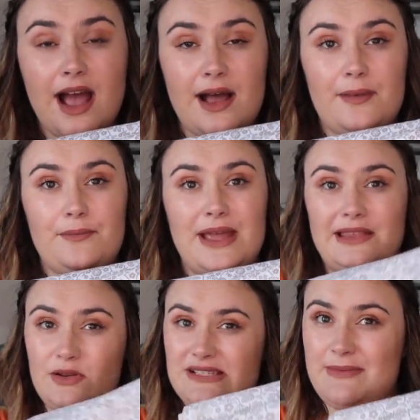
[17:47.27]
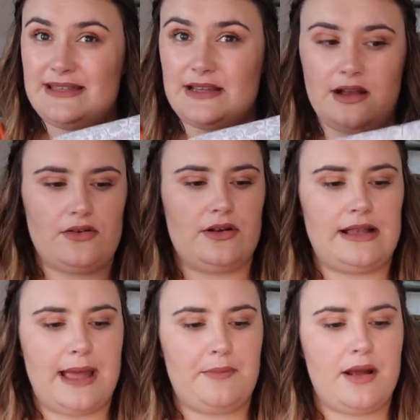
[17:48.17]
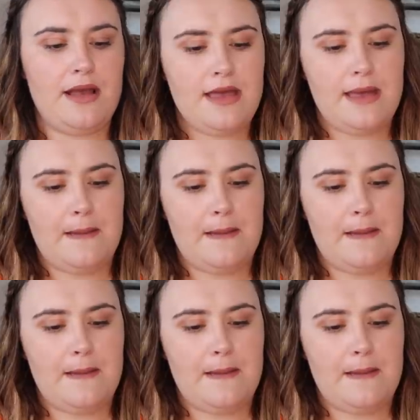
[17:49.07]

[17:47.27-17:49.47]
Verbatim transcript: um, it looks a bit darker on camera